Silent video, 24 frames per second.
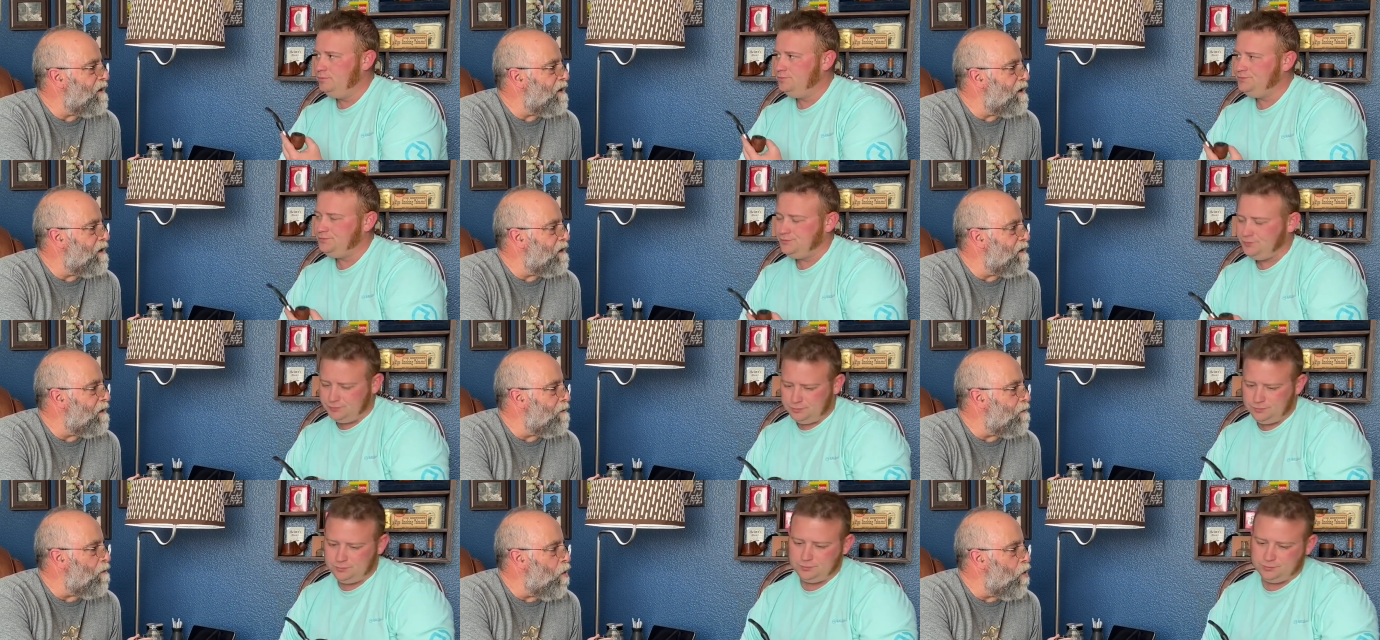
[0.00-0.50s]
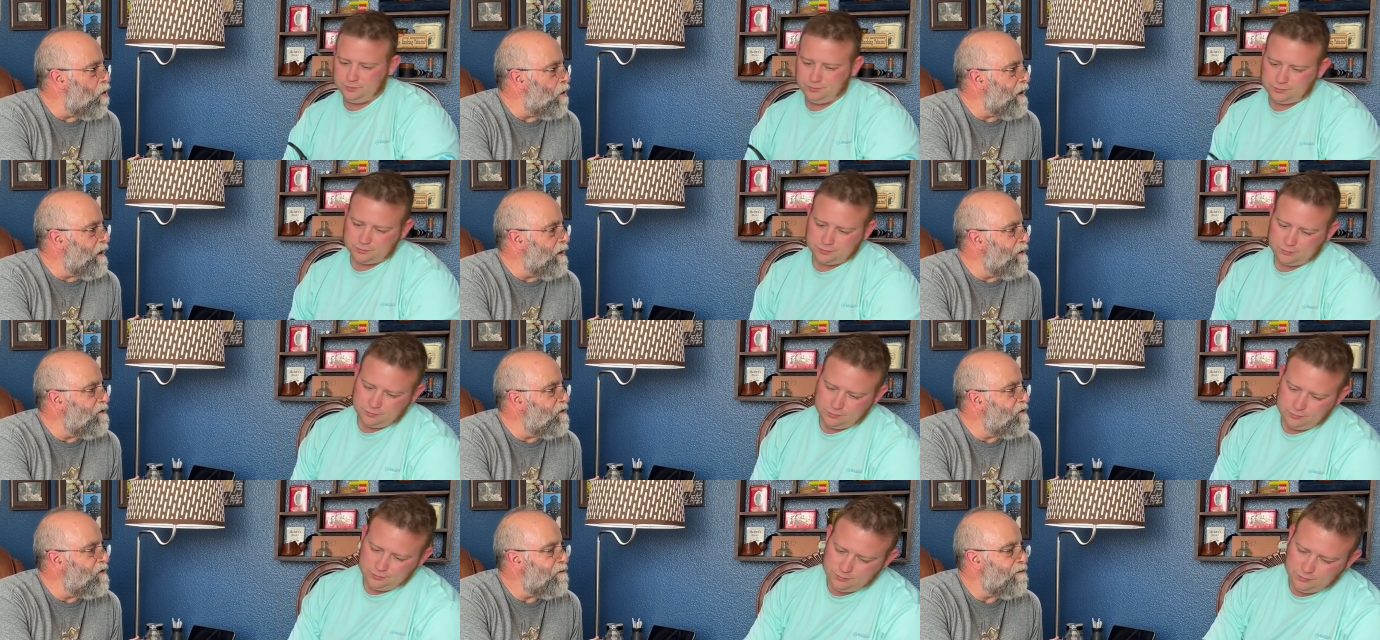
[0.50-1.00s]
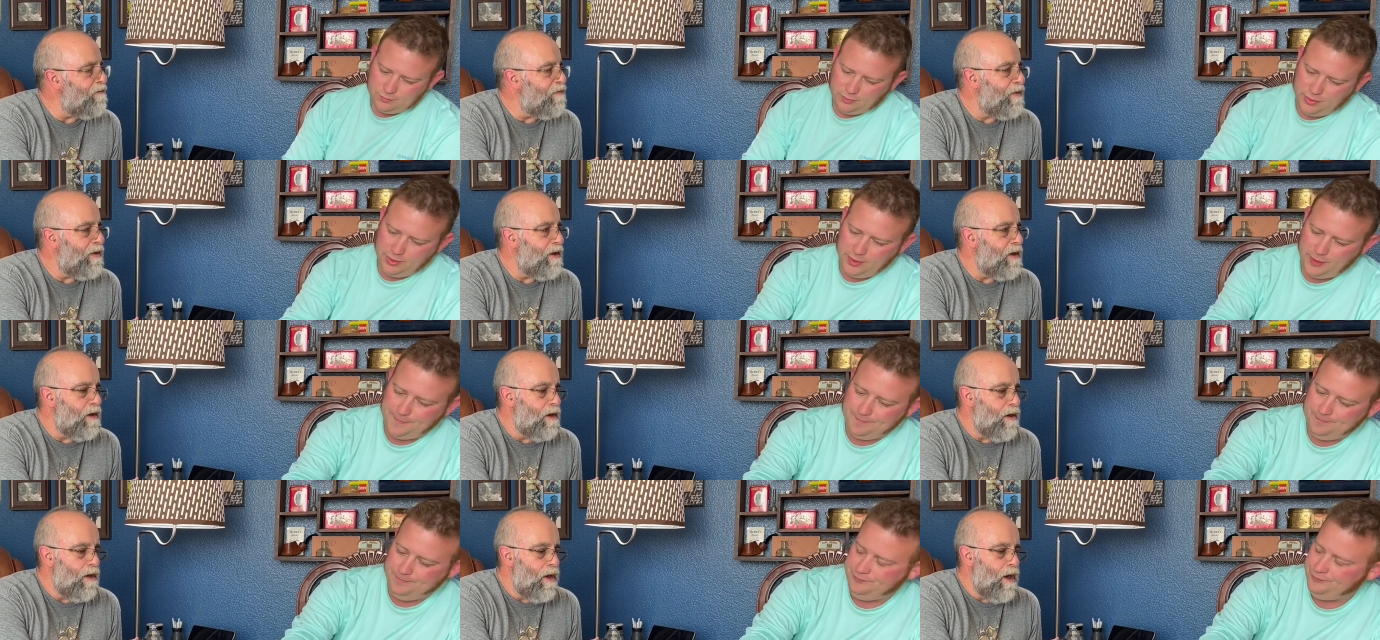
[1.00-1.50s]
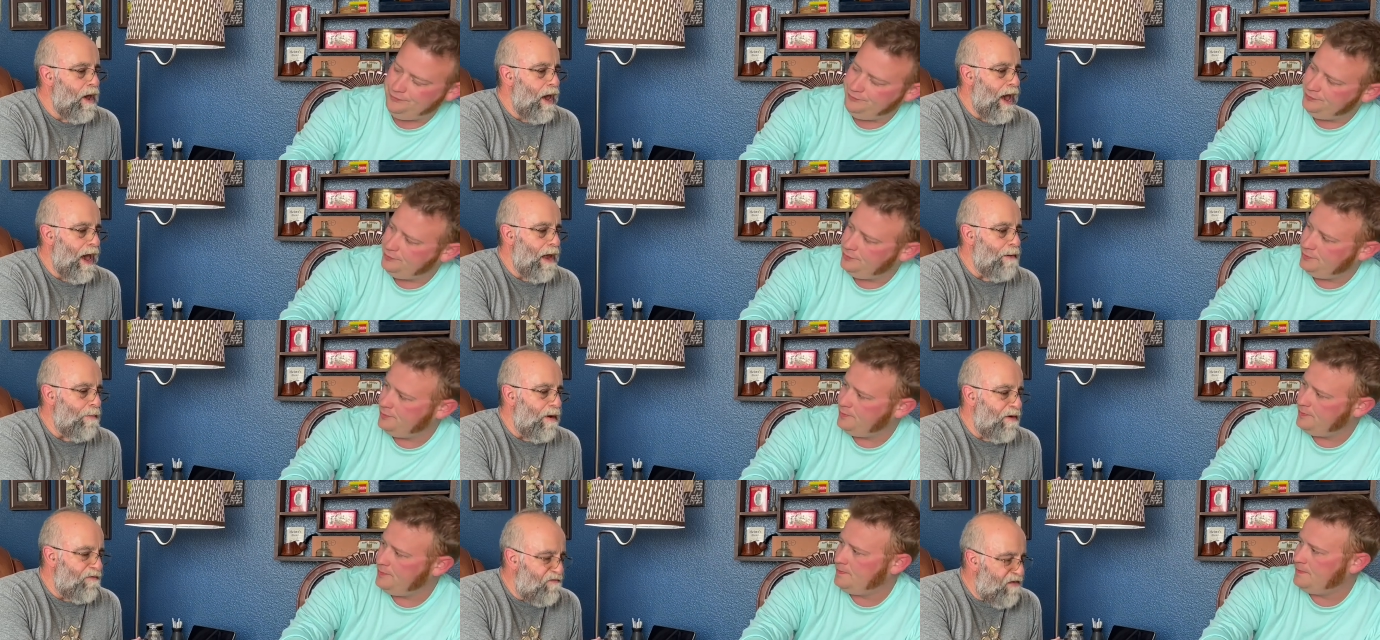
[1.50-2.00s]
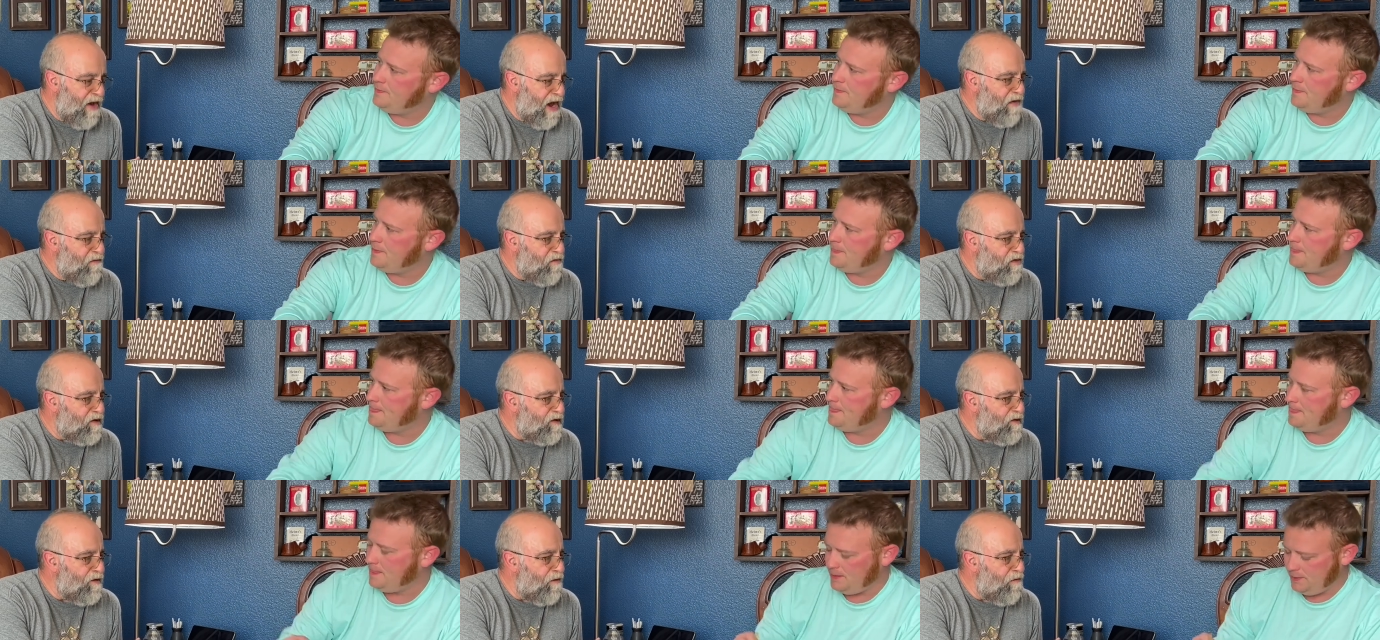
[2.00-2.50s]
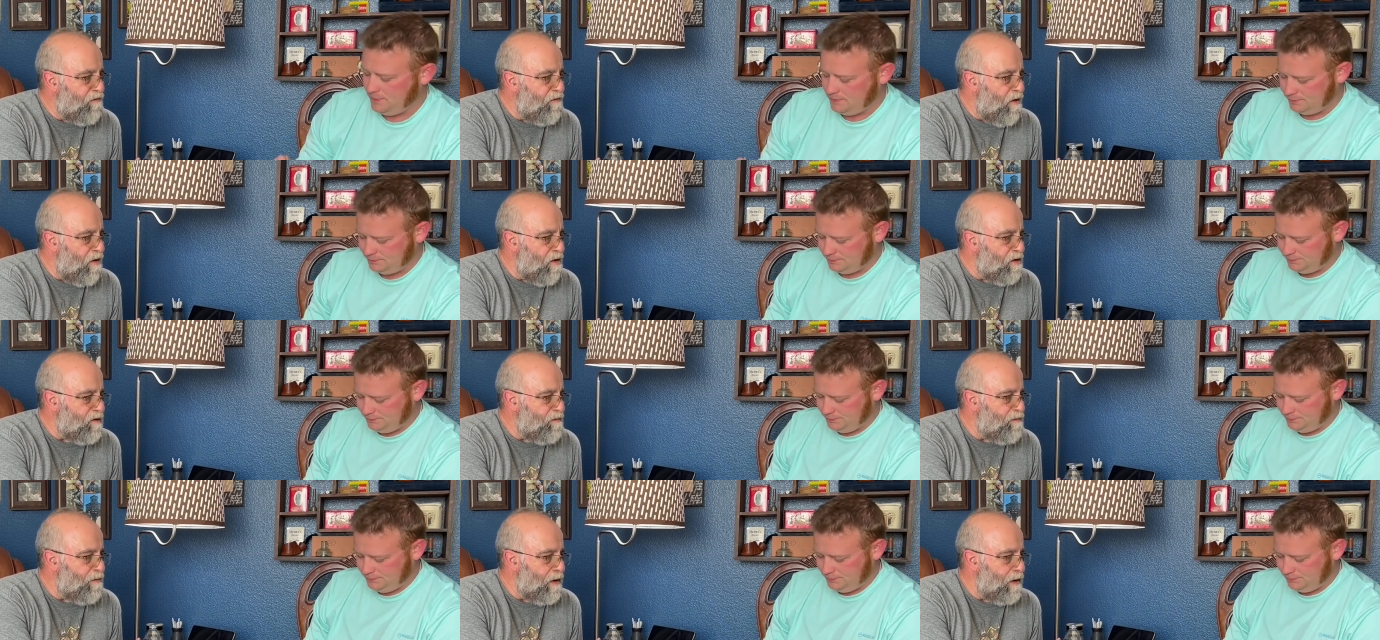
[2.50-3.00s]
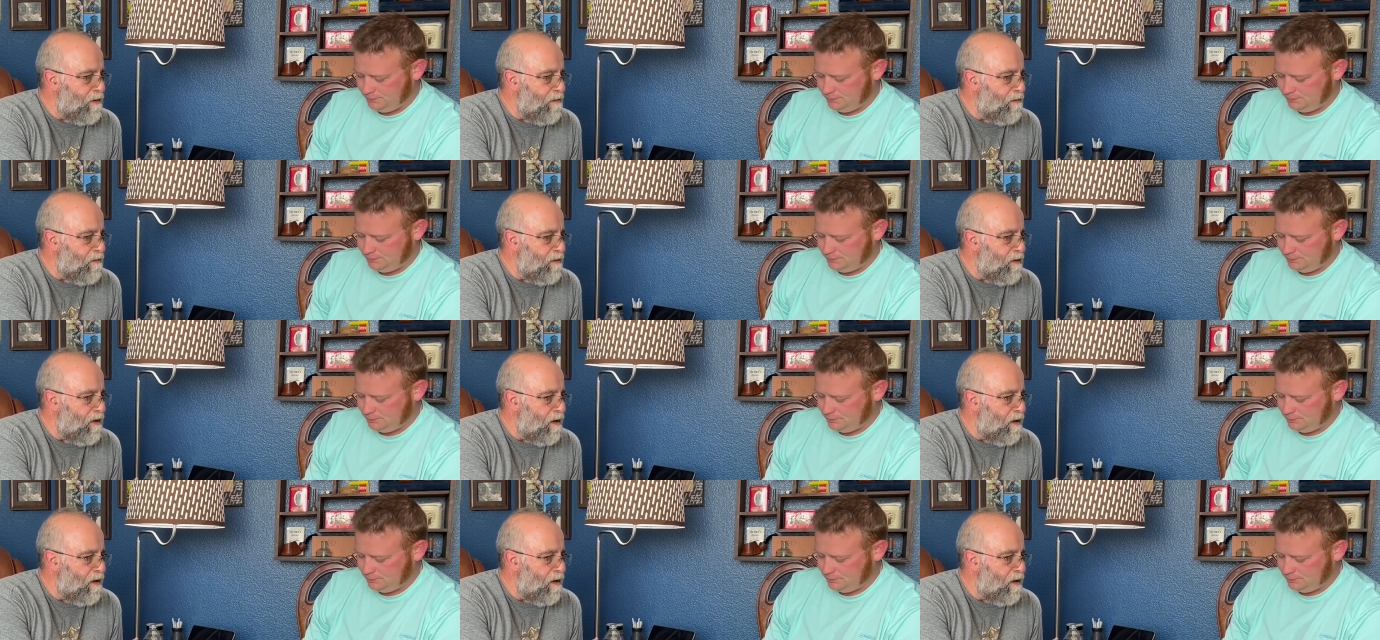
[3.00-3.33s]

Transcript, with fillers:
Speaker 1: in the mornings. And my favorite so far has been